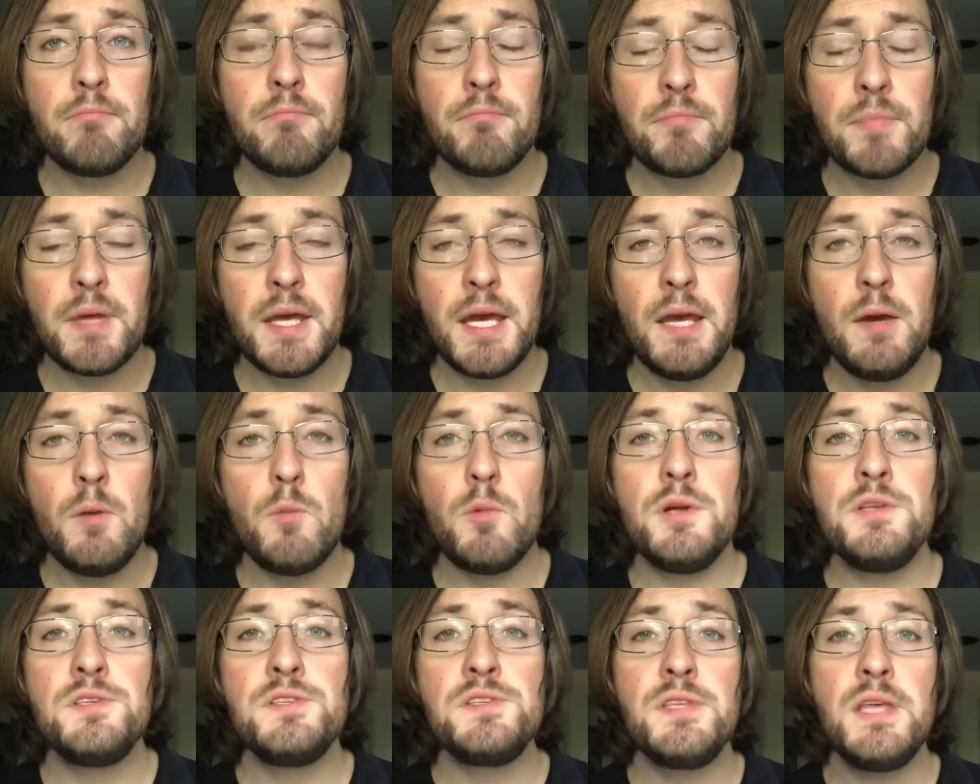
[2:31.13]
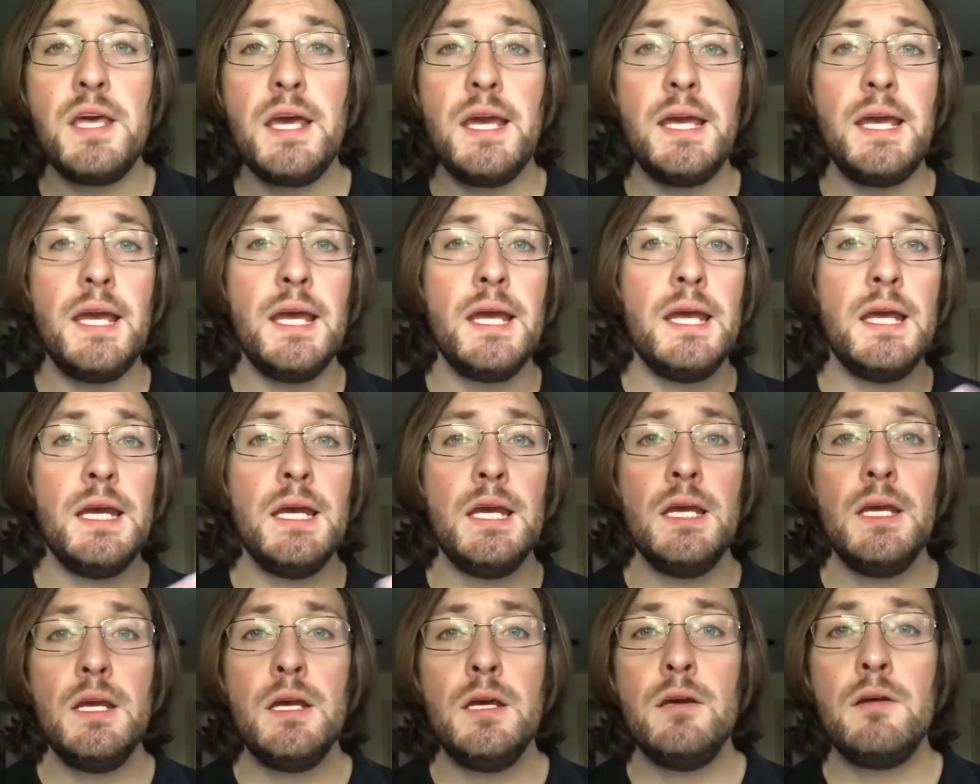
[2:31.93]
Okay, once they
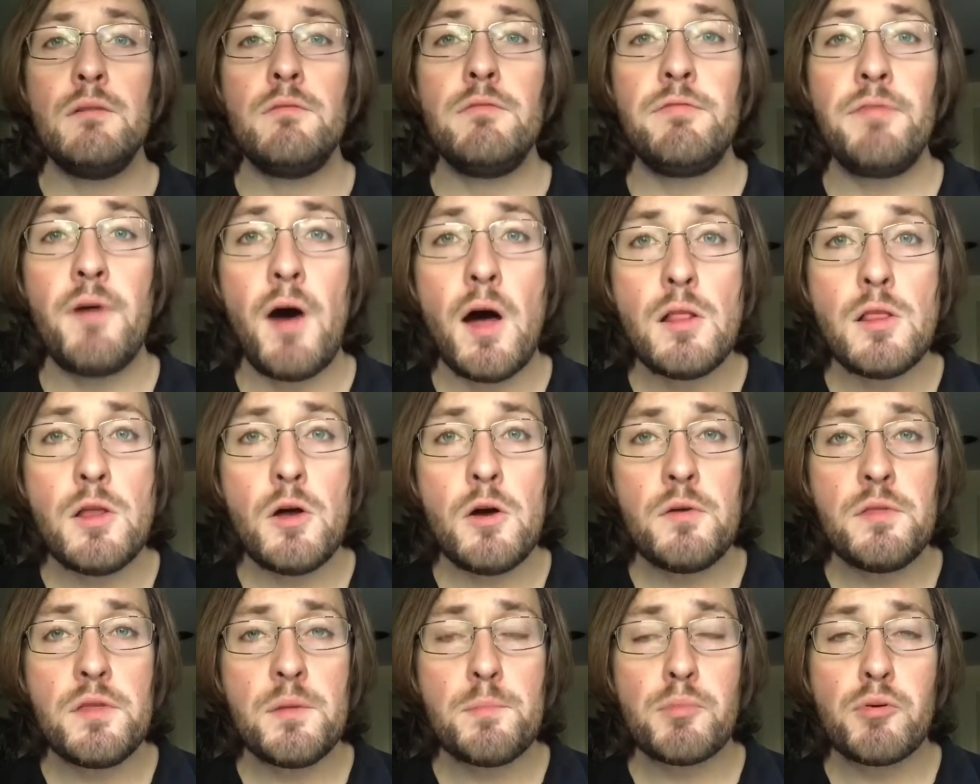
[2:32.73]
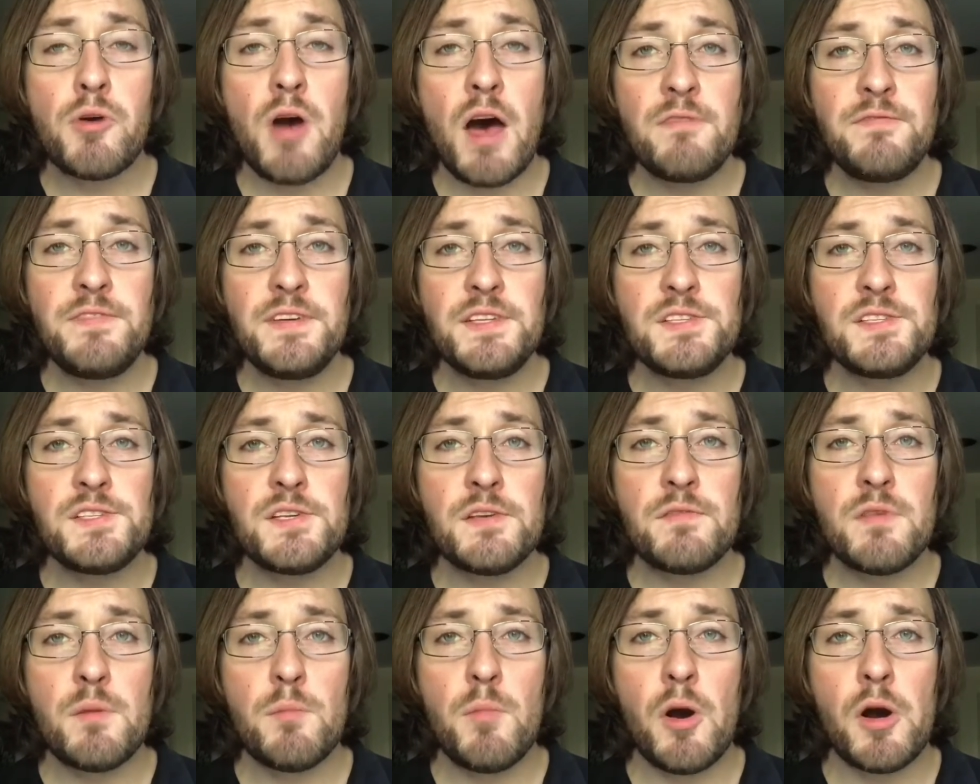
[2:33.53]
follow the prophets
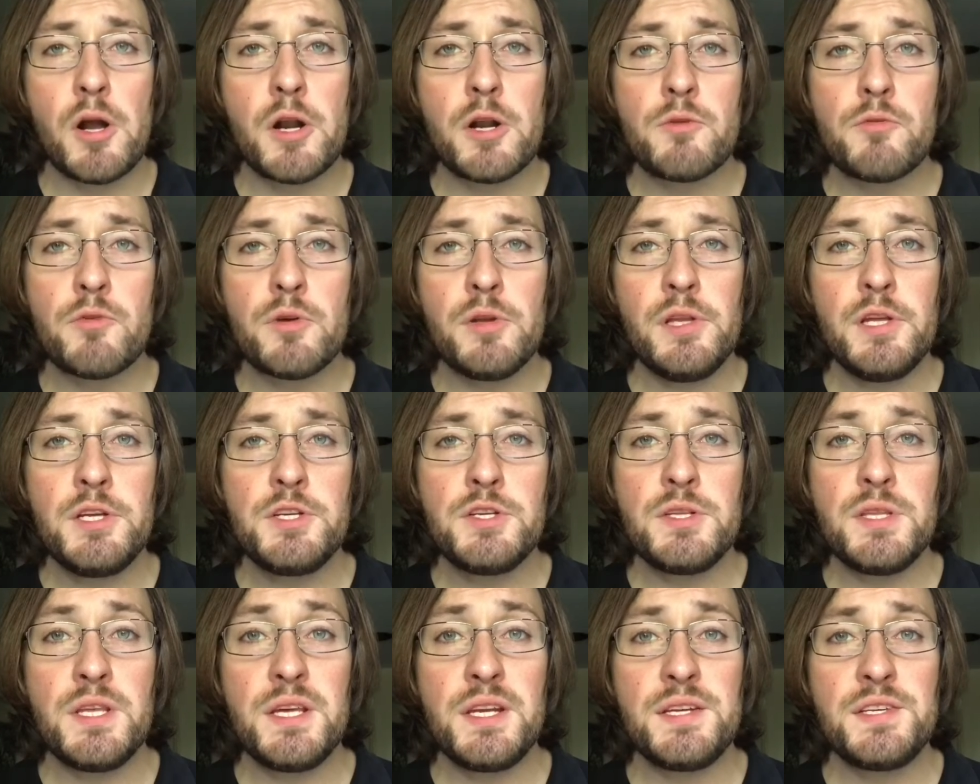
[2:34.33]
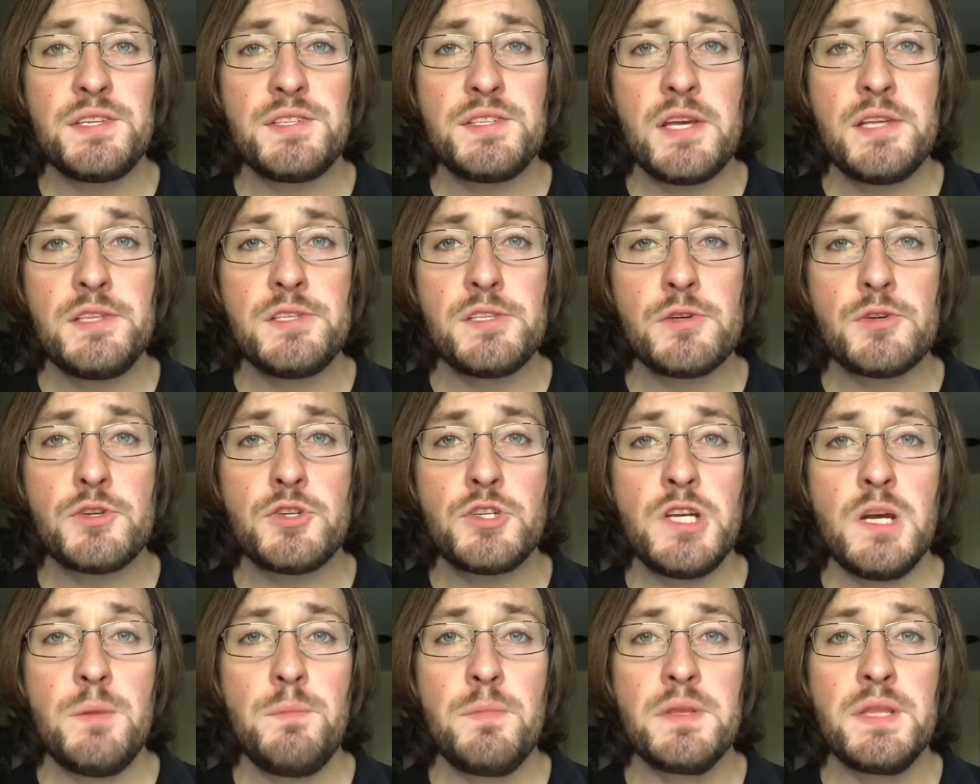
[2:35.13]
of the modern religion that is
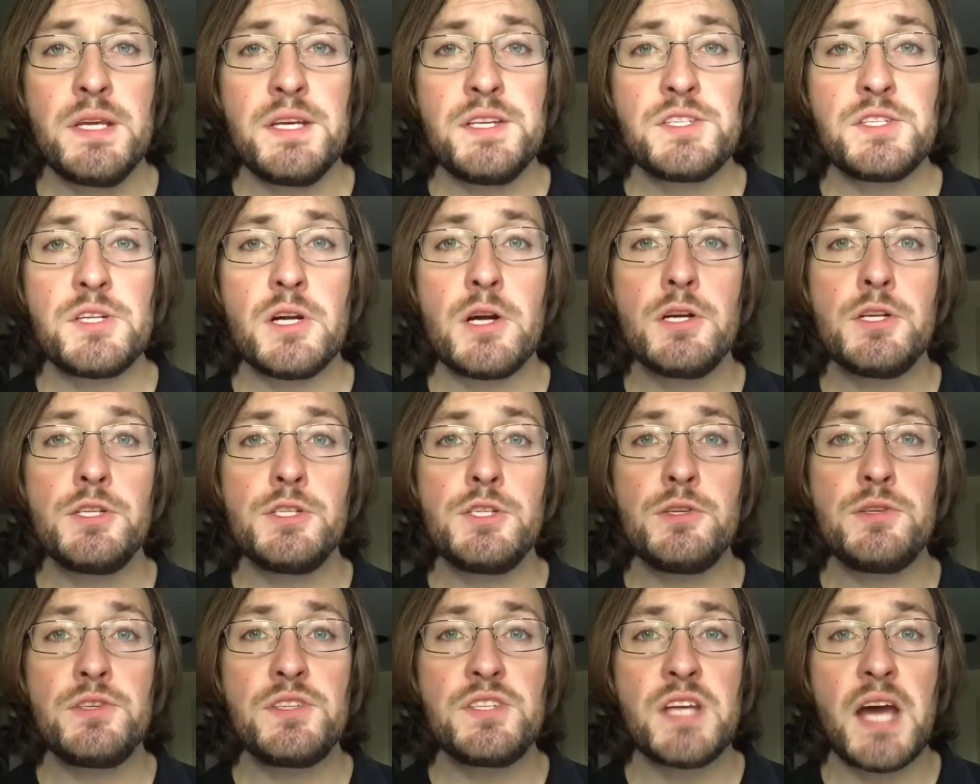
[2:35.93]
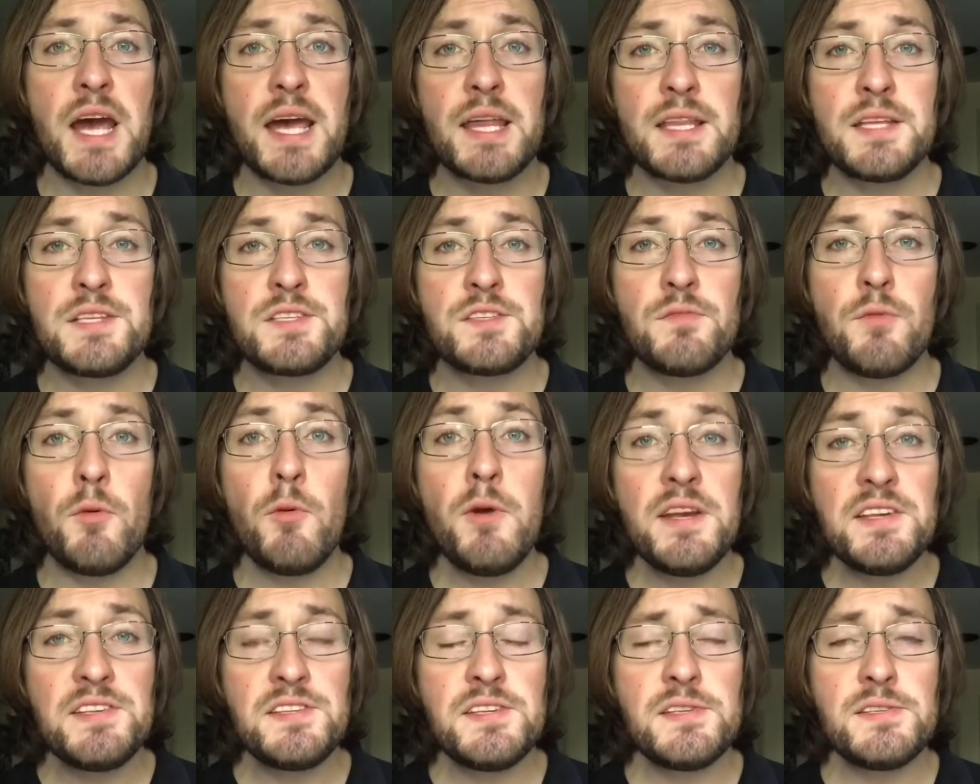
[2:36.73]
censorship and they start to silence
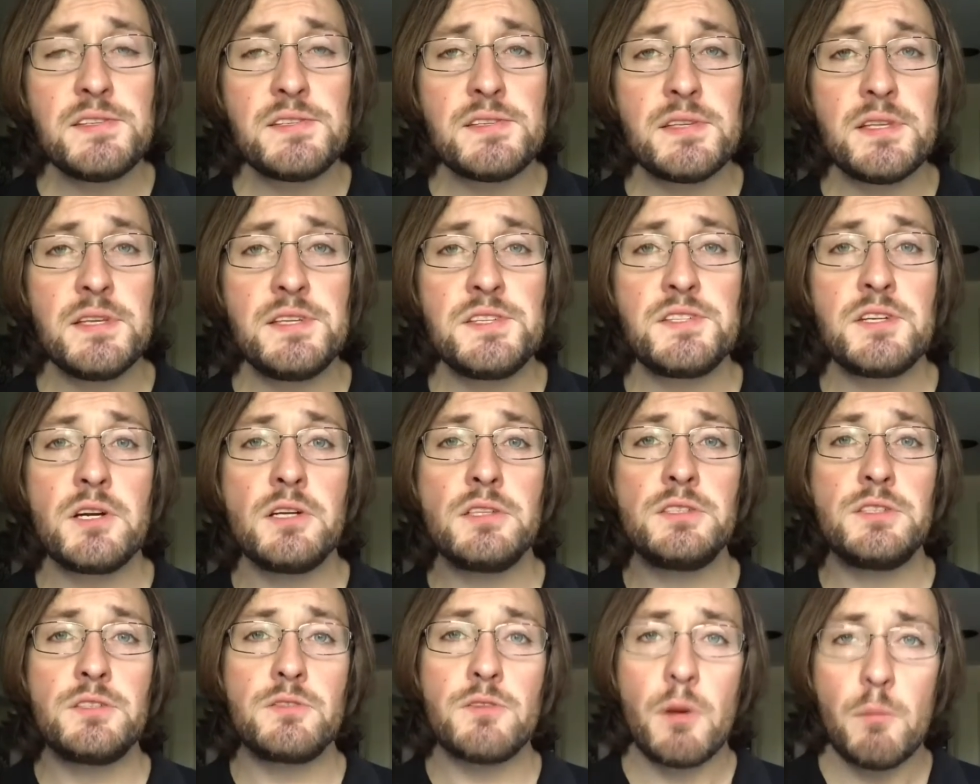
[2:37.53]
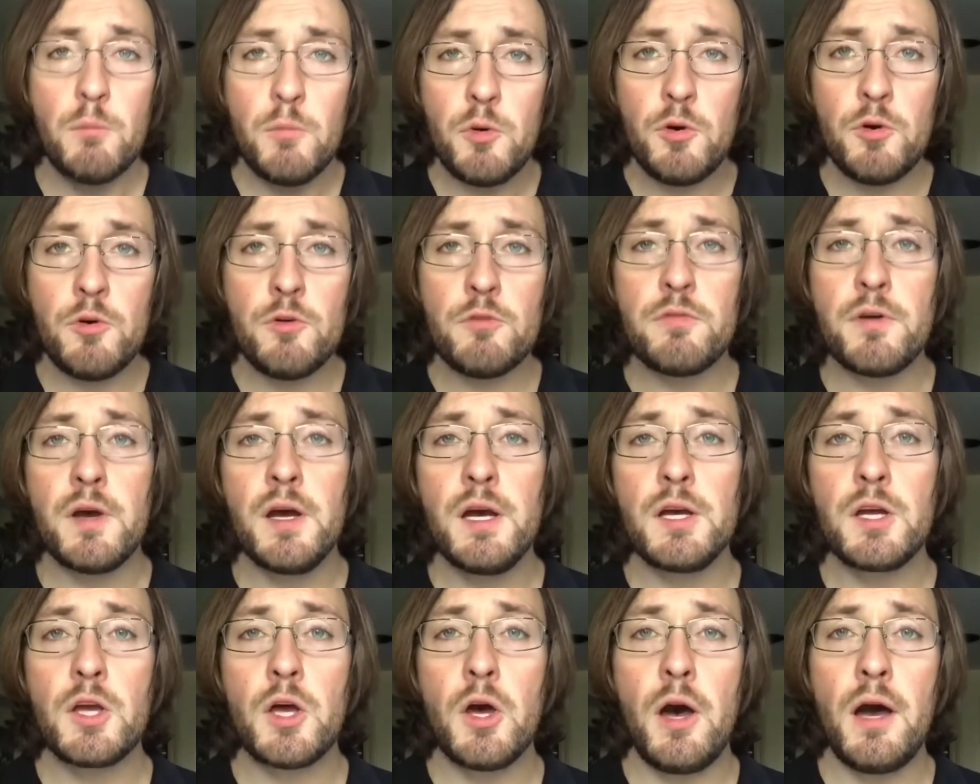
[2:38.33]
voices and they start to remove
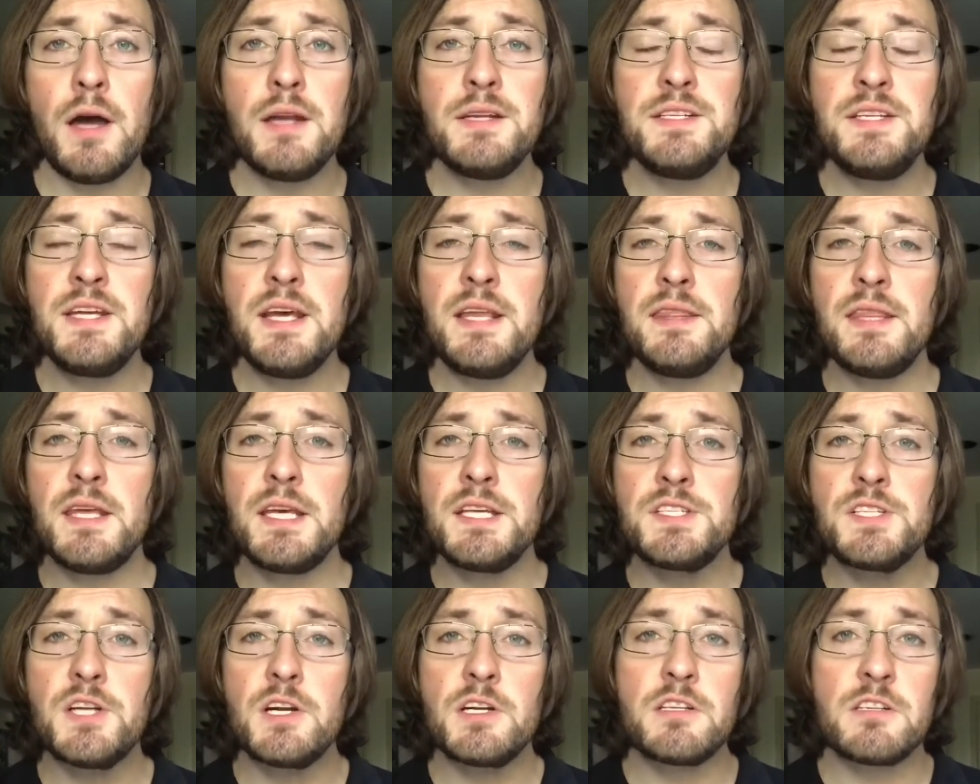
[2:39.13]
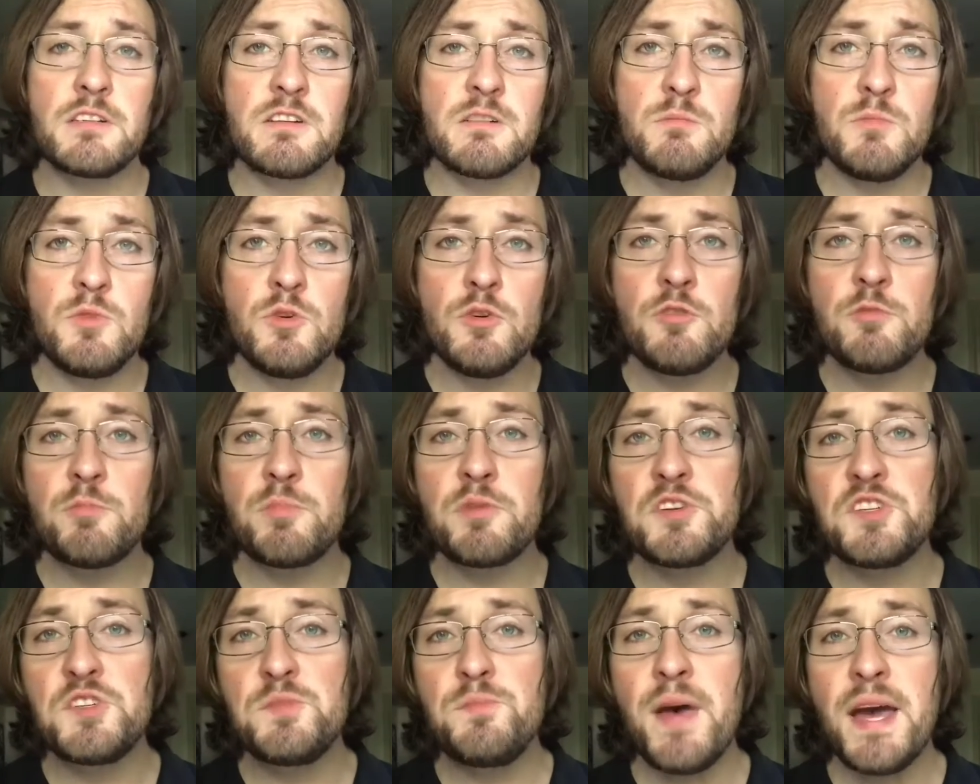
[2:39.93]
content, they start to remove
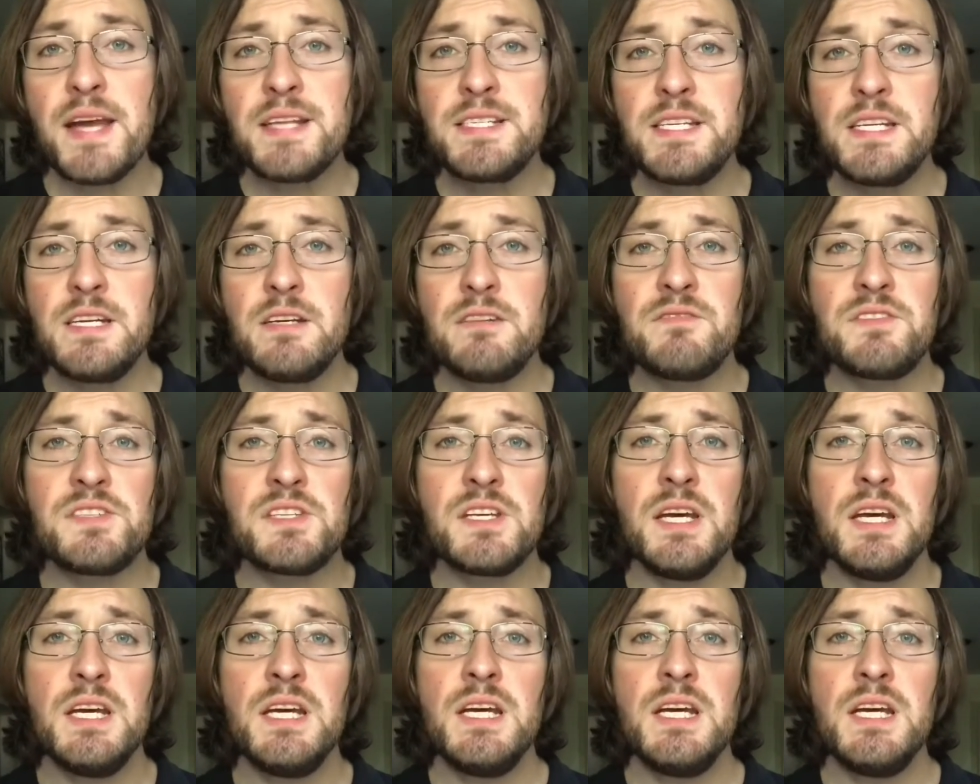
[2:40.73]
perspectives.